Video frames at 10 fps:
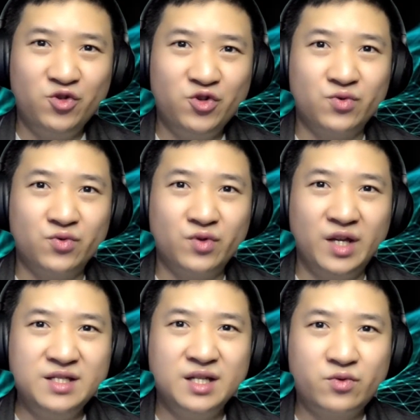to
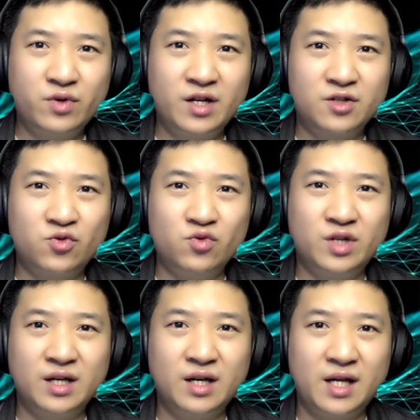integrate
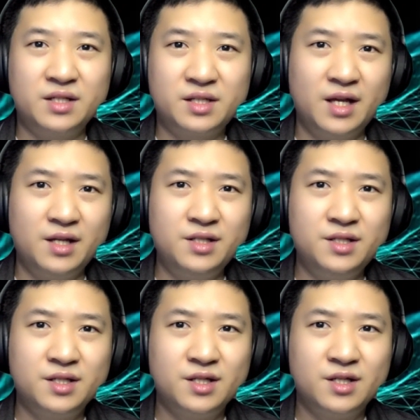Google AdSense